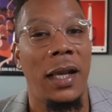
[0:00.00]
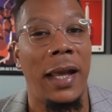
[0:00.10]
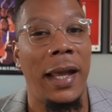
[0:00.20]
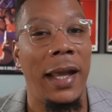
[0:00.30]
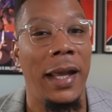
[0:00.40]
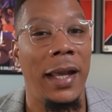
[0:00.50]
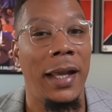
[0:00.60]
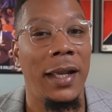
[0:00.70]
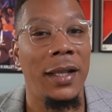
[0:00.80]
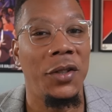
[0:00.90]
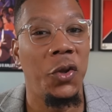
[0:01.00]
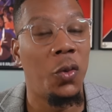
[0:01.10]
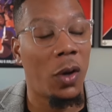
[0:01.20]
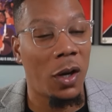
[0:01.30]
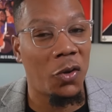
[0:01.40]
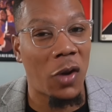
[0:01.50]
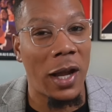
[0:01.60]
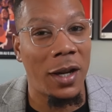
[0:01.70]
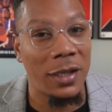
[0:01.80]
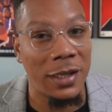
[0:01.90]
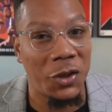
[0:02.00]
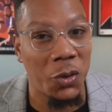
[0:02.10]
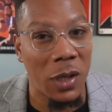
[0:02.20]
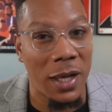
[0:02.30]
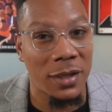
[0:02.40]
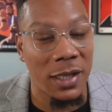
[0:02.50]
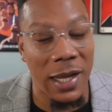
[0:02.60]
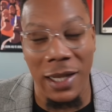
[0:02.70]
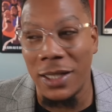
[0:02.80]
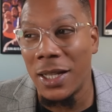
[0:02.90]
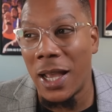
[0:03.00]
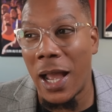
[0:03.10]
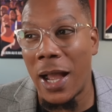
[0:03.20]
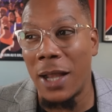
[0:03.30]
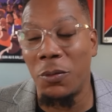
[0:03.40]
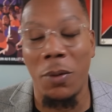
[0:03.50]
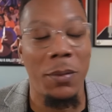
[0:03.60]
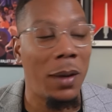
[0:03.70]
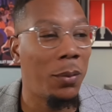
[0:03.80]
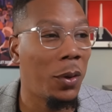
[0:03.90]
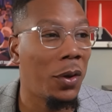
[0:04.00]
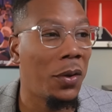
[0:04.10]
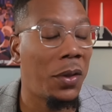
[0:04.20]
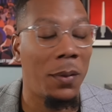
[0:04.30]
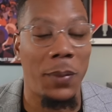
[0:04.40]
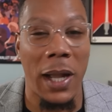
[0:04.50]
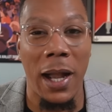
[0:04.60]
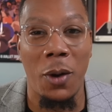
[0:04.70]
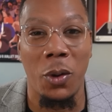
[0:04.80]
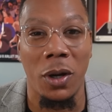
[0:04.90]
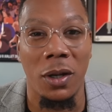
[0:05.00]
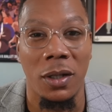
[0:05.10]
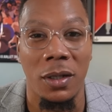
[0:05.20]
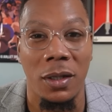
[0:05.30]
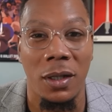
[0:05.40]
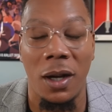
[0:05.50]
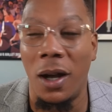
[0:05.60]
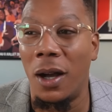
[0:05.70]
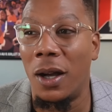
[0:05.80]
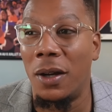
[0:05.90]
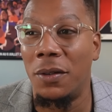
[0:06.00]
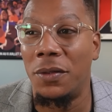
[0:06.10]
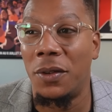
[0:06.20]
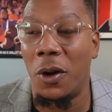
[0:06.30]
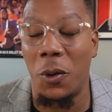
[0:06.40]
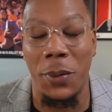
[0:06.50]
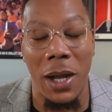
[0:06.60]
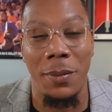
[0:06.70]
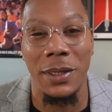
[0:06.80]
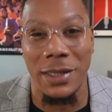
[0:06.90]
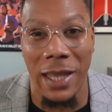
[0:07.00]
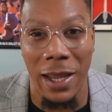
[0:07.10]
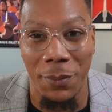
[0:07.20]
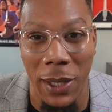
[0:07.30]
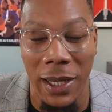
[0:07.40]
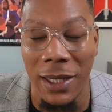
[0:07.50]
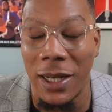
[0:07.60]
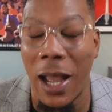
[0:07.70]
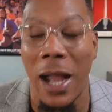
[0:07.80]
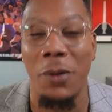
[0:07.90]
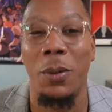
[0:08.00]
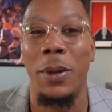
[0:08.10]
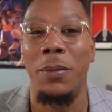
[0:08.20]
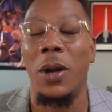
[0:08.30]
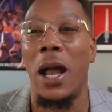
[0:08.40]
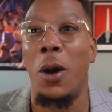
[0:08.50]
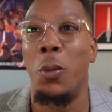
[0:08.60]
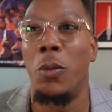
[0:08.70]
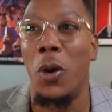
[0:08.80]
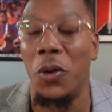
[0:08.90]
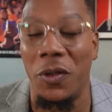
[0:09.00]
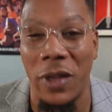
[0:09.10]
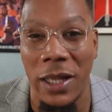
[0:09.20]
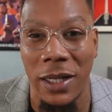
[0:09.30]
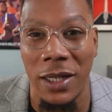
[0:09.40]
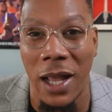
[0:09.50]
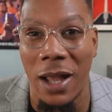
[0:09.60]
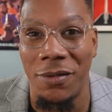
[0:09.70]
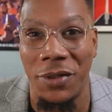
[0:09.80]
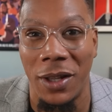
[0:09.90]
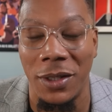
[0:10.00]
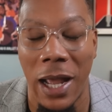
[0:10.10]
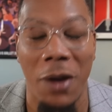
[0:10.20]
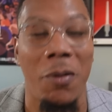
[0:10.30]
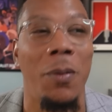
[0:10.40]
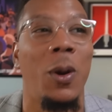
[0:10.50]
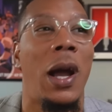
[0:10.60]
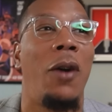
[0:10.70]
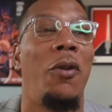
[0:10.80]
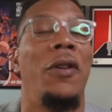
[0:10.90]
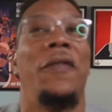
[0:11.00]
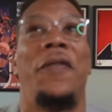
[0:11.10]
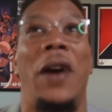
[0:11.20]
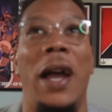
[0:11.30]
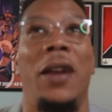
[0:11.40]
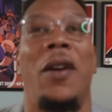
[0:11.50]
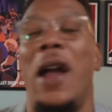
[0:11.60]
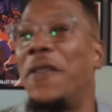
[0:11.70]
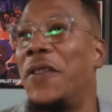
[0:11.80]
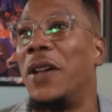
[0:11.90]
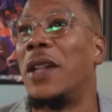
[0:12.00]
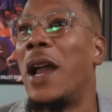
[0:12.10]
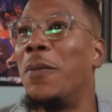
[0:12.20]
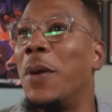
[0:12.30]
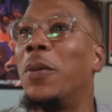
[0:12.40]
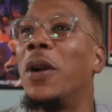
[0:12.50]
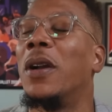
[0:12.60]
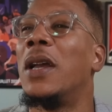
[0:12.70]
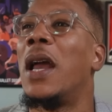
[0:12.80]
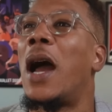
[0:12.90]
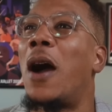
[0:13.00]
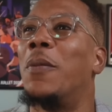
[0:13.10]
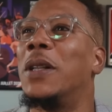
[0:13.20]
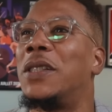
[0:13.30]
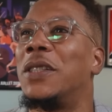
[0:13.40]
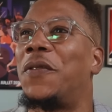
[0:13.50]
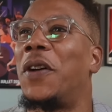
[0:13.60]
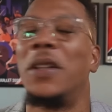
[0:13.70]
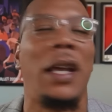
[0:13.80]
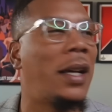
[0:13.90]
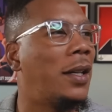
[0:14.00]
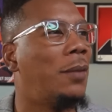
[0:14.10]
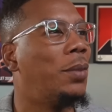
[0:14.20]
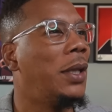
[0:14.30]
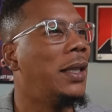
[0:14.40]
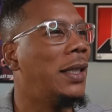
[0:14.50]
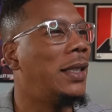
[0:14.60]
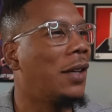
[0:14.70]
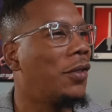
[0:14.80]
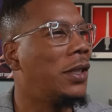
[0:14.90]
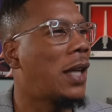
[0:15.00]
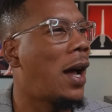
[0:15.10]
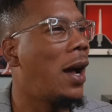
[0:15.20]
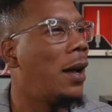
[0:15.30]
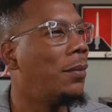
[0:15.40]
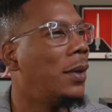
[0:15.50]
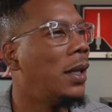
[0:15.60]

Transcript: and you were around in 2008, I remember the power of Obama's campaign. I remember how motivated I felt. I remember how on fire I felt. I remember how much this felt like a completely different time